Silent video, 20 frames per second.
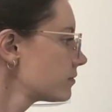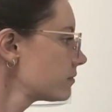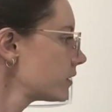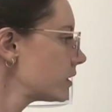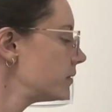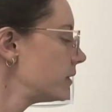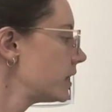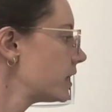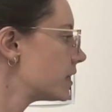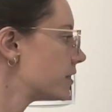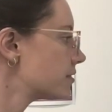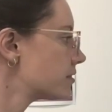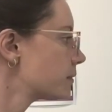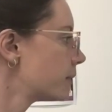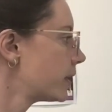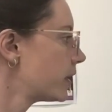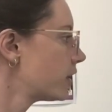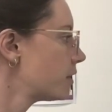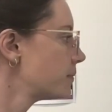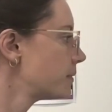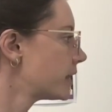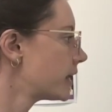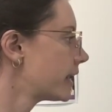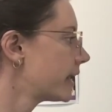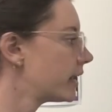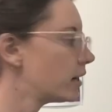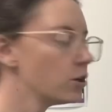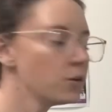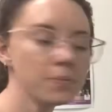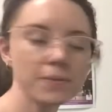Yeah, so I hope that
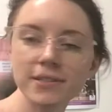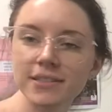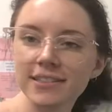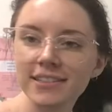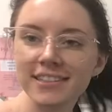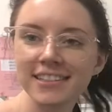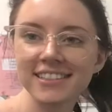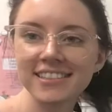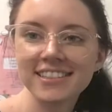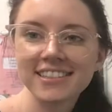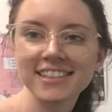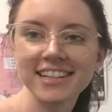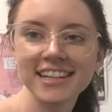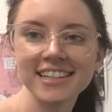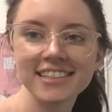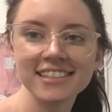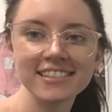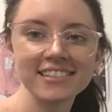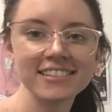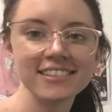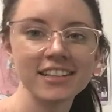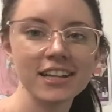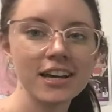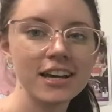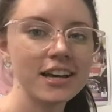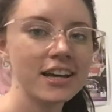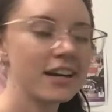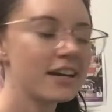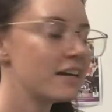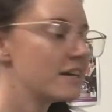helps. It's a nice little
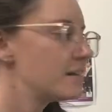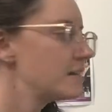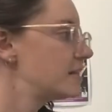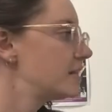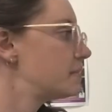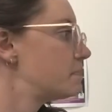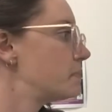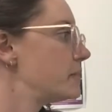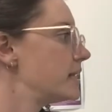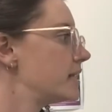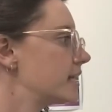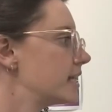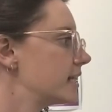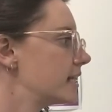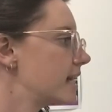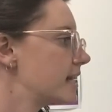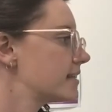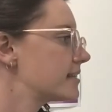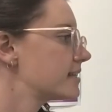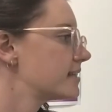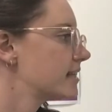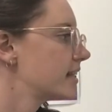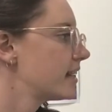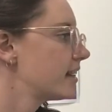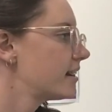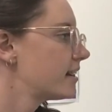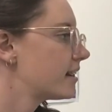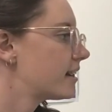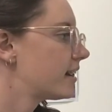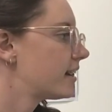speedy lesson
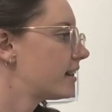there.